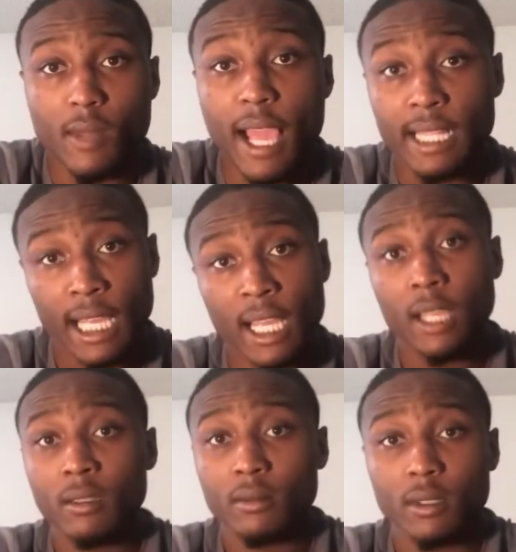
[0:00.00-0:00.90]
And
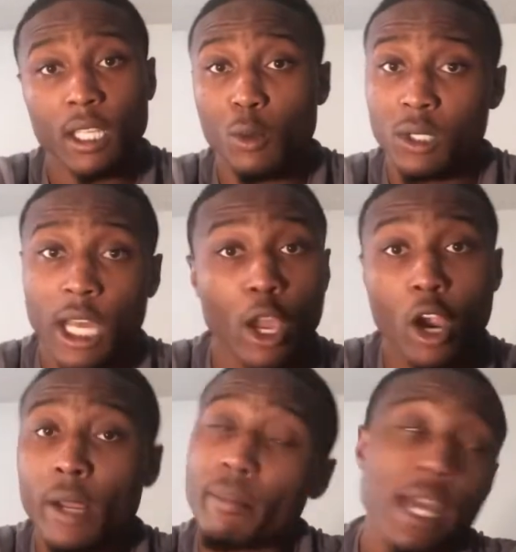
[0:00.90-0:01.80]
then, he was like,
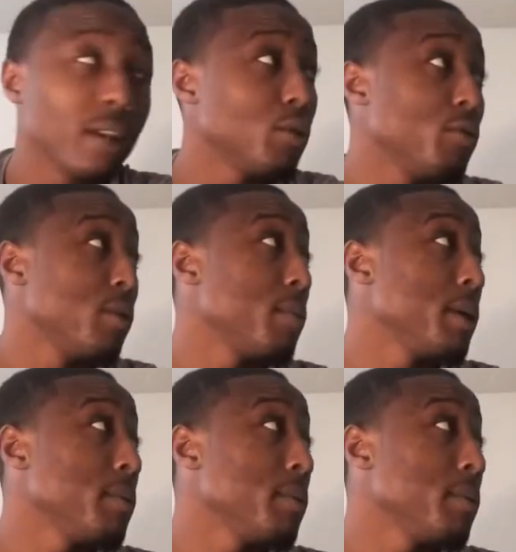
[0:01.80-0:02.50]
all right, babe, you feel